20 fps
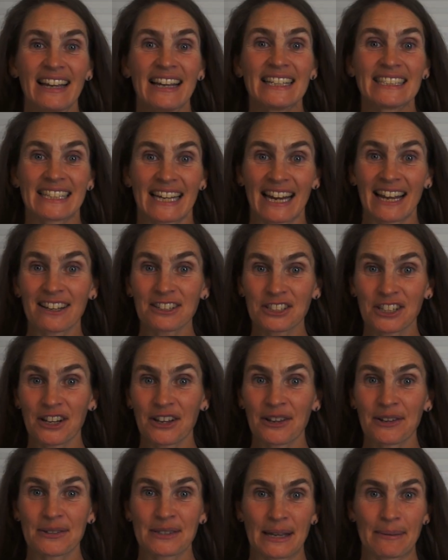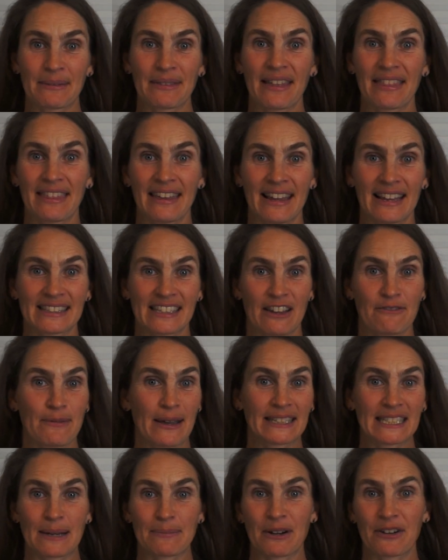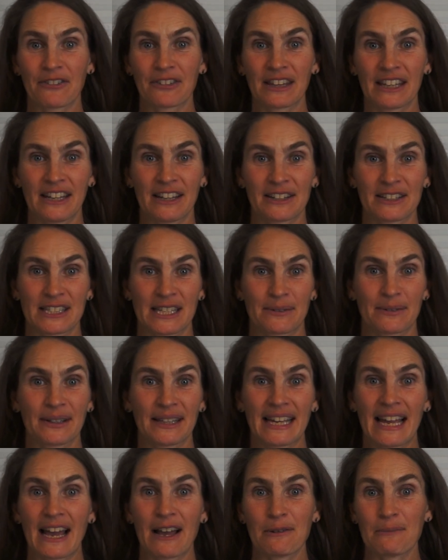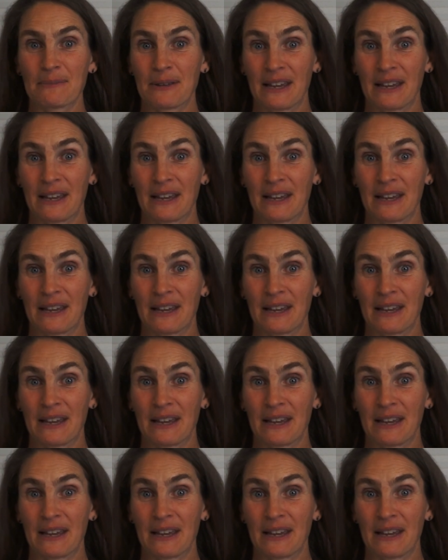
Today I'll show you some of the things I've picked up over the years that really help